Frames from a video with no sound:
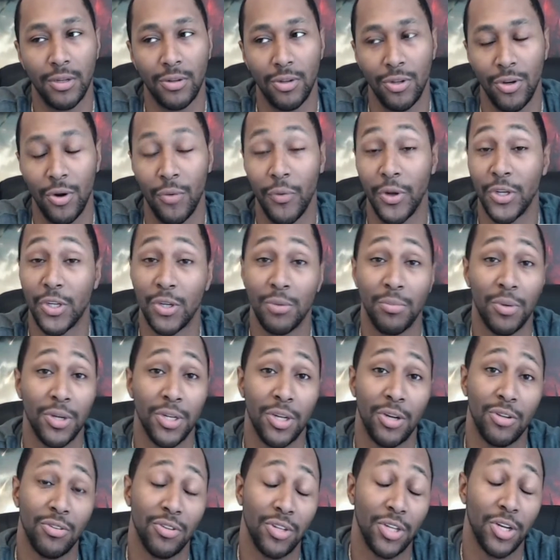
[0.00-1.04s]
So you don't waste your money
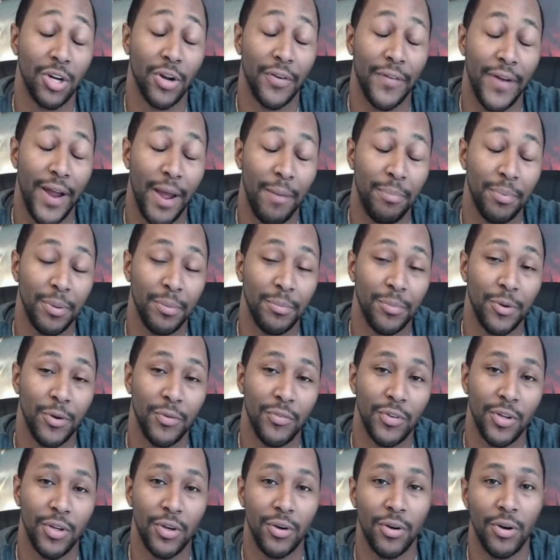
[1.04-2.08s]
on seeing a crappy
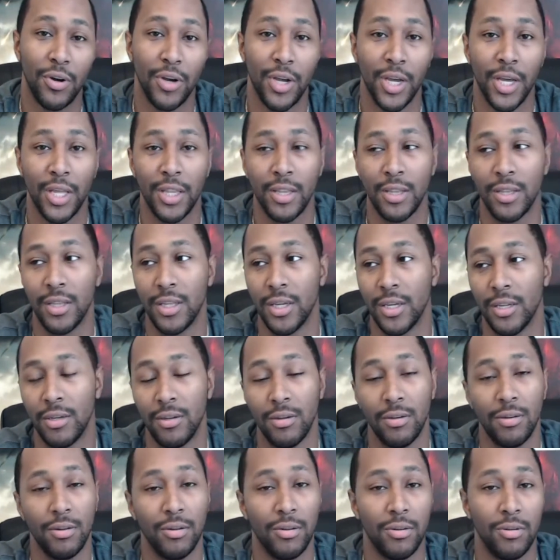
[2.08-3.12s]
movie, and
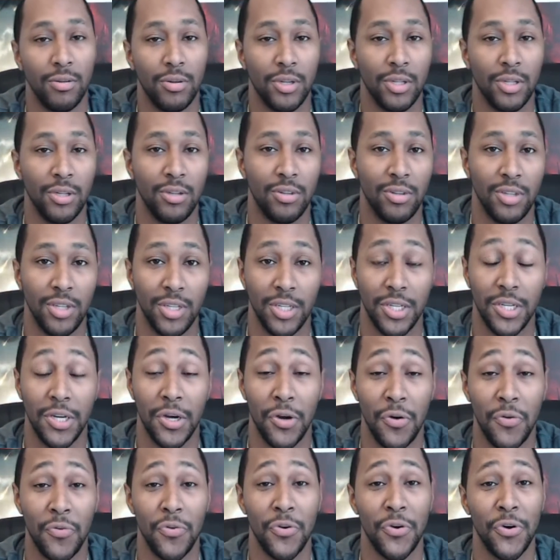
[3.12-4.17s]
then you can see
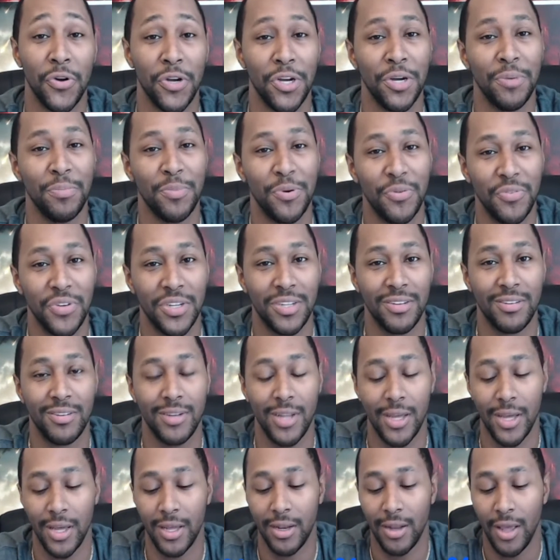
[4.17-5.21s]
a real good movie
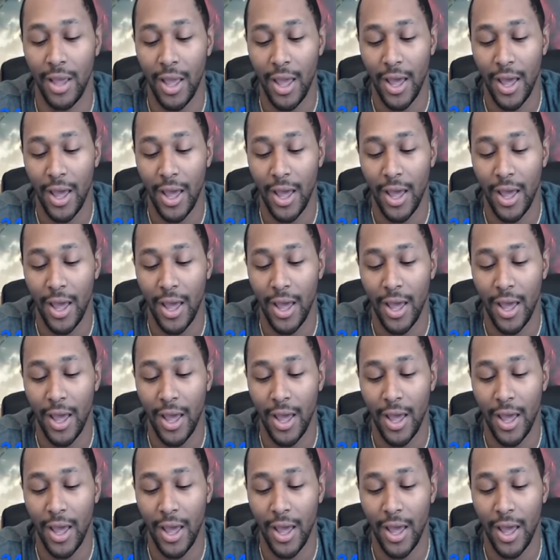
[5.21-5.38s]
instead.